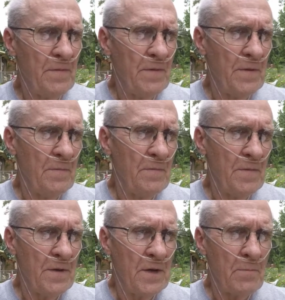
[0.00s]
the
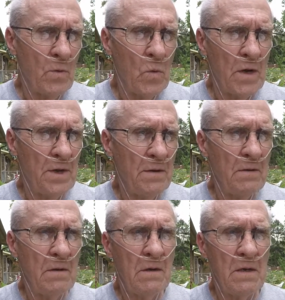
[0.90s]
number one
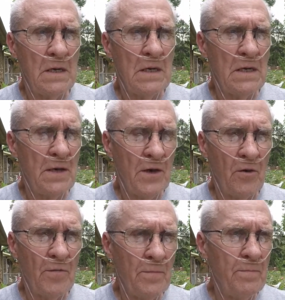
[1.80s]

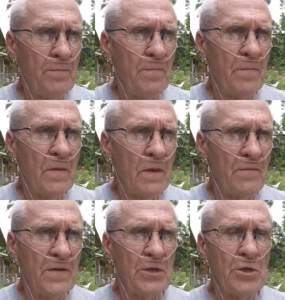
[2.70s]
health
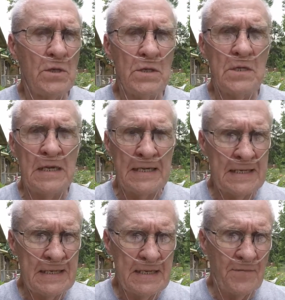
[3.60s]
officials in
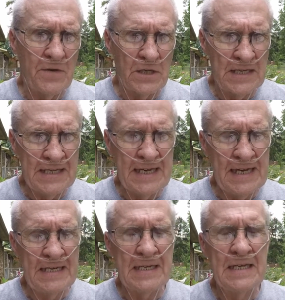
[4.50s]
different
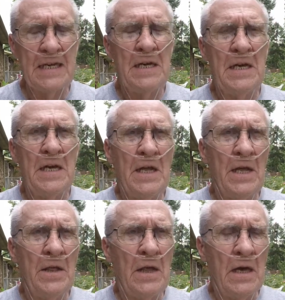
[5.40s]
states
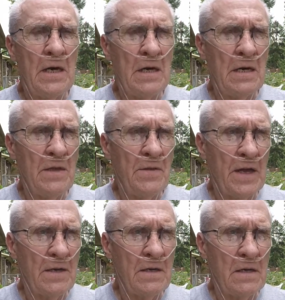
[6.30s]

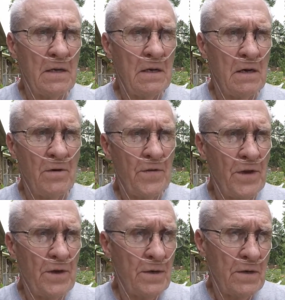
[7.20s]
that are
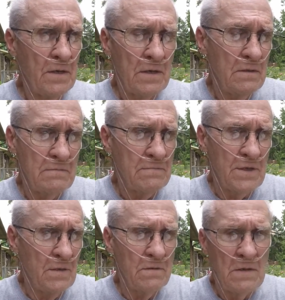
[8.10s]
there, you
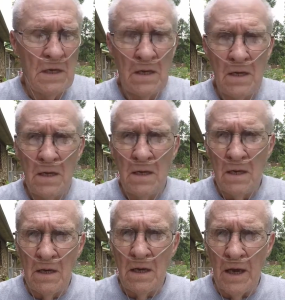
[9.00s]
know,
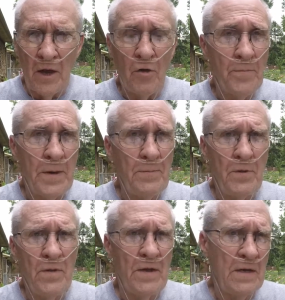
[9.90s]
health
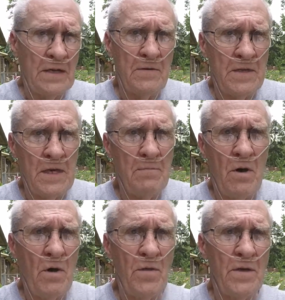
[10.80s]
people that gives them
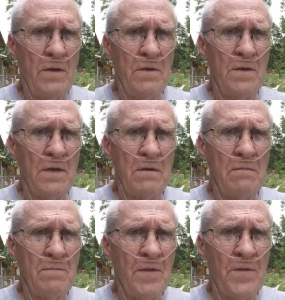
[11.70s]
all the
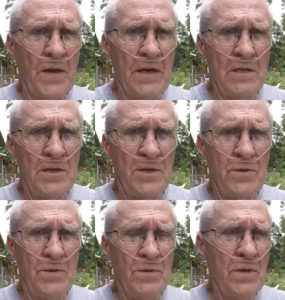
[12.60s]
things
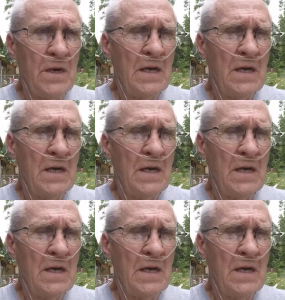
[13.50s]
to